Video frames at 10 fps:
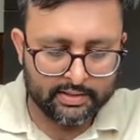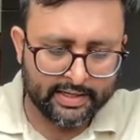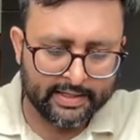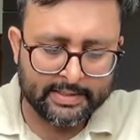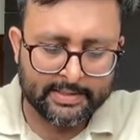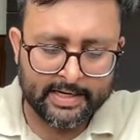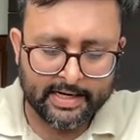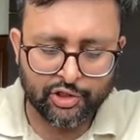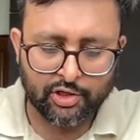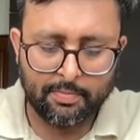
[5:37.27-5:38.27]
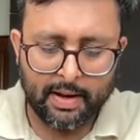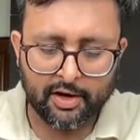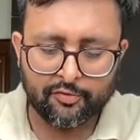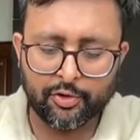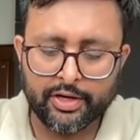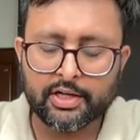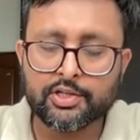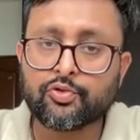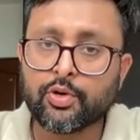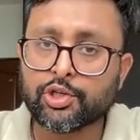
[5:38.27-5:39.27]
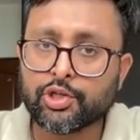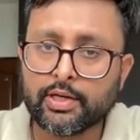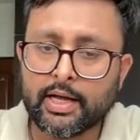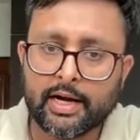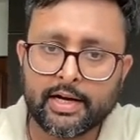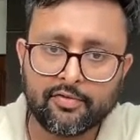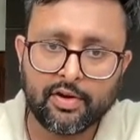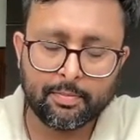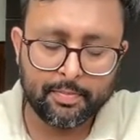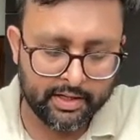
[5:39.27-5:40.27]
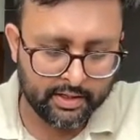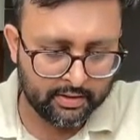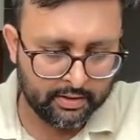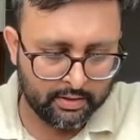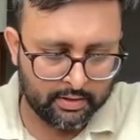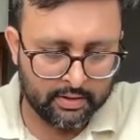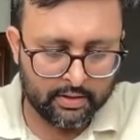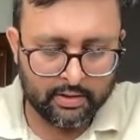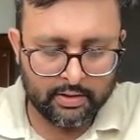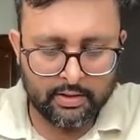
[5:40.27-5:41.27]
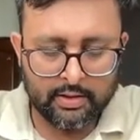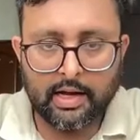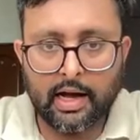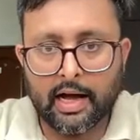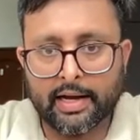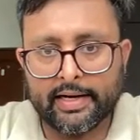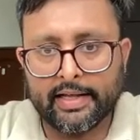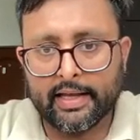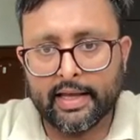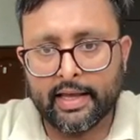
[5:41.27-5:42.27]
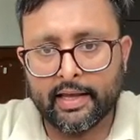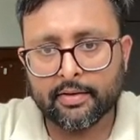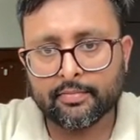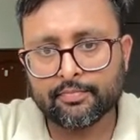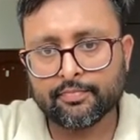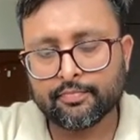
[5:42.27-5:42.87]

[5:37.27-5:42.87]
that is International Bank for Reconstruction and Development. I D A,